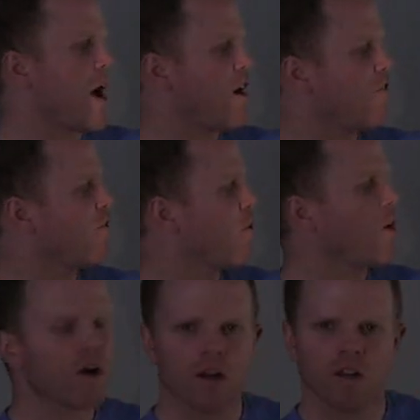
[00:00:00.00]
pi over
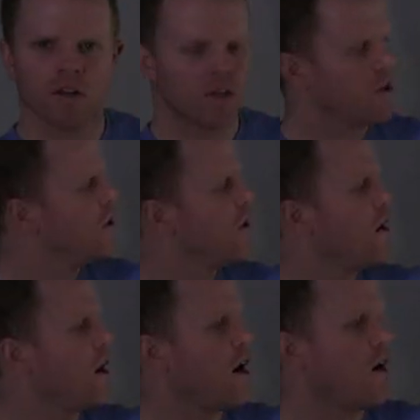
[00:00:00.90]
4,
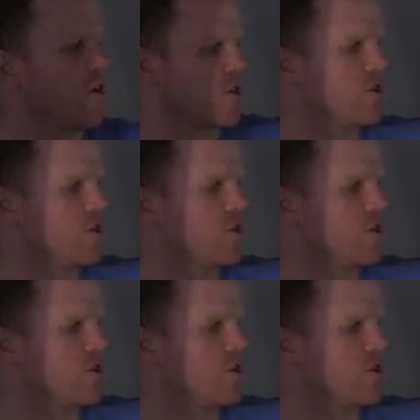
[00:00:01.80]
r is